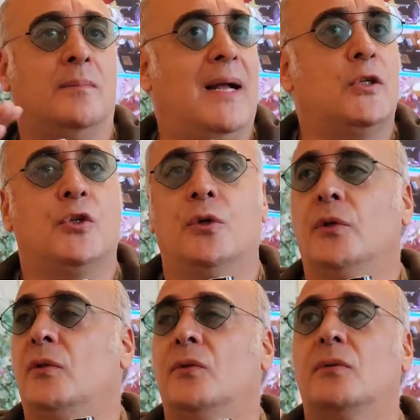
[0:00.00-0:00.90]
on my
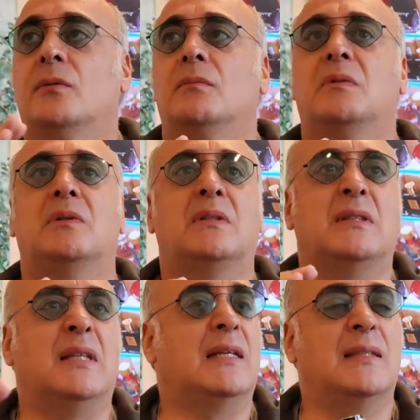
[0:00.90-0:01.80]
shirt
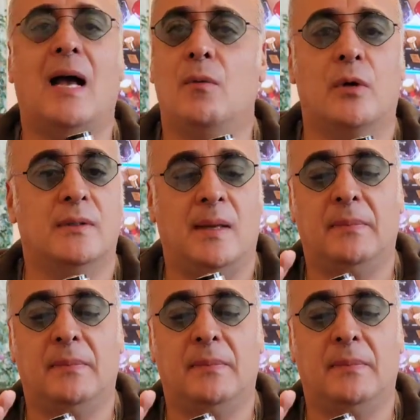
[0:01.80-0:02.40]
6 hours,